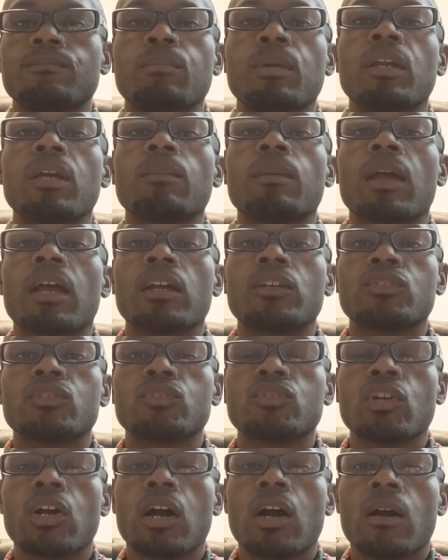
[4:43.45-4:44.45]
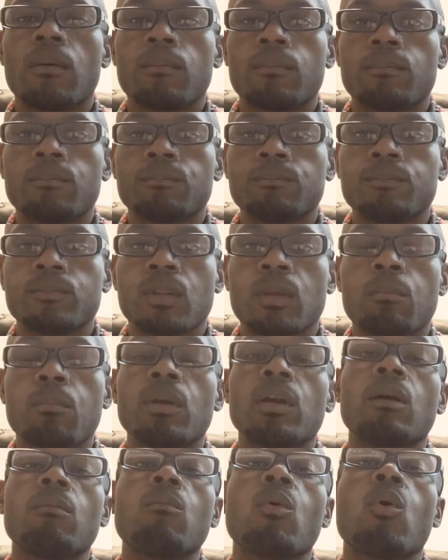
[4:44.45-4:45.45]
pick up an extra job,
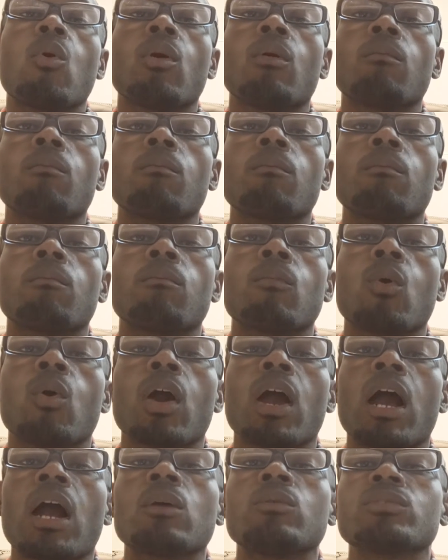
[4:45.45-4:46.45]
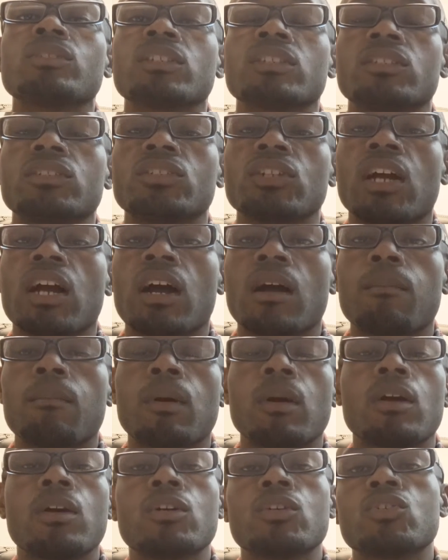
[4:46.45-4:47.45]
pick up more hours at the job,
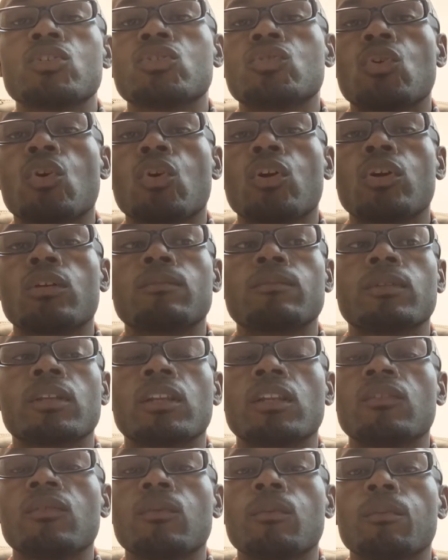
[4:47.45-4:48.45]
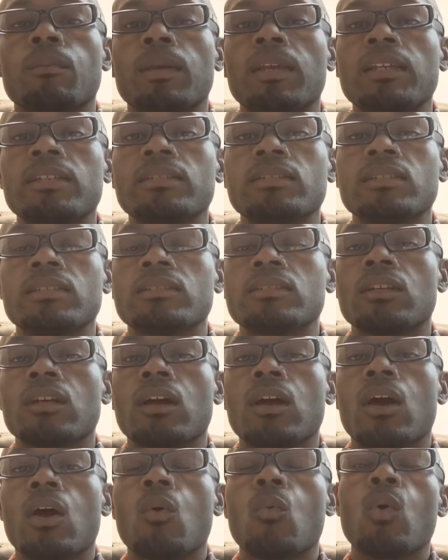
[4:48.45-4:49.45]
start delivering pizzas,
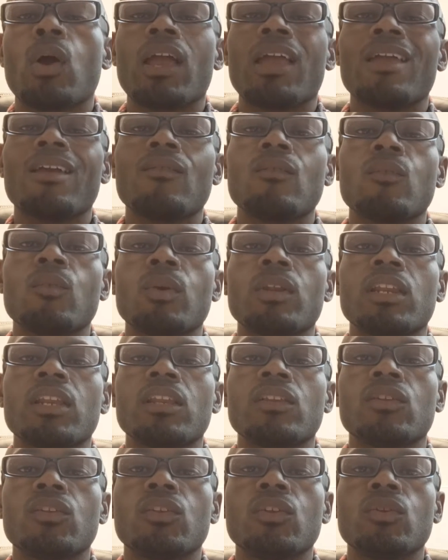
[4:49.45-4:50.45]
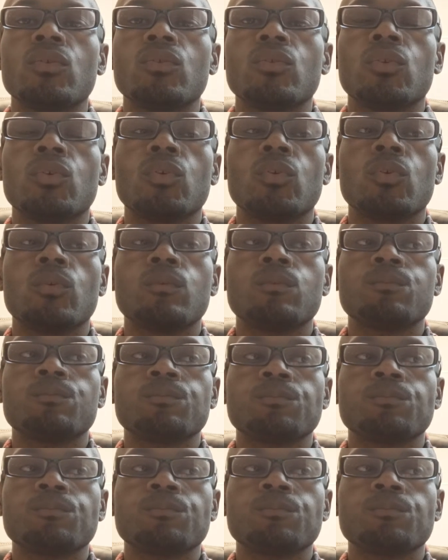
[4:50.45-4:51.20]
or whatever we need to do to